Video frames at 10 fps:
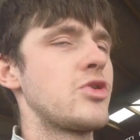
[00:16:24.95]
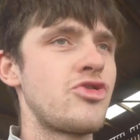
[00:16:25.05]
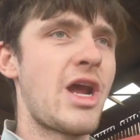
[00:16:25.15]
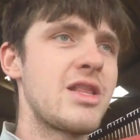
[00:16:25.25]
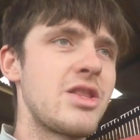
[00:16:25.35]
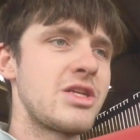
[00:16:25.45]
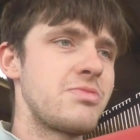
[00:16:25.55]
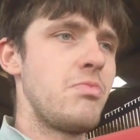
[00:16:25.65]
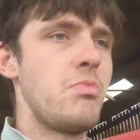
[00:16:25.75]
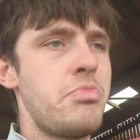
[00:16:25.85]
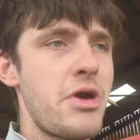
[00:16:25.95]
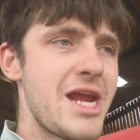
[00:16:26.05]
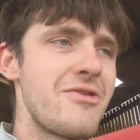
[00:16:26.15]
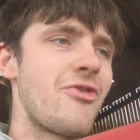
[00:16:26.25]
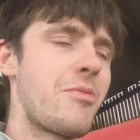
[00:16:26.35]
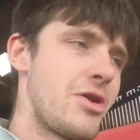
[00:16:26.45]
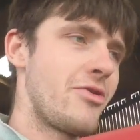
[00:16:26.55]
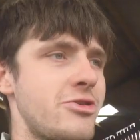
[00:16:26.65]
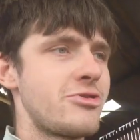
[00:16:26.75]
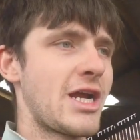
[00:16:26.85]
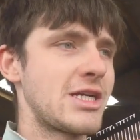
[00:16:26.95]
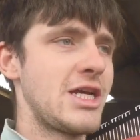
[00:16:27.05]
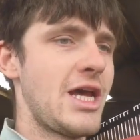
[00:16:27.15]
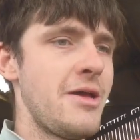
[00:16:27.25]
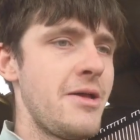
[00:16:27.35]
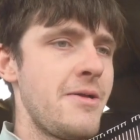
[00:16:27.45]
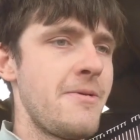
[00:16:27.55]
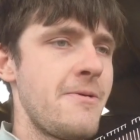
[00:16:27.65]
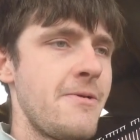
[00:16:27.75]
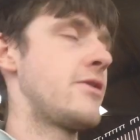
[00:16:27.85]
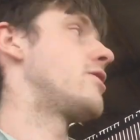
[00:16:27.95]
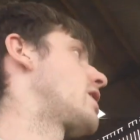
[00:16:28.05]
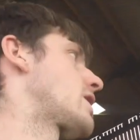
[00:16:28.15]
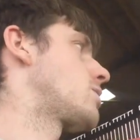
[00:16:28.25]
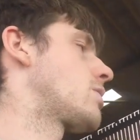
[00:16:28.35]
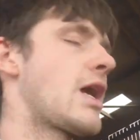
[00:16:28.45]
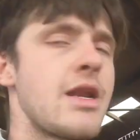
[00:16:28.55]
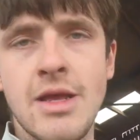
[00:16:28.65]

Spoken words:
trying this brain from another tractor. Thank you again.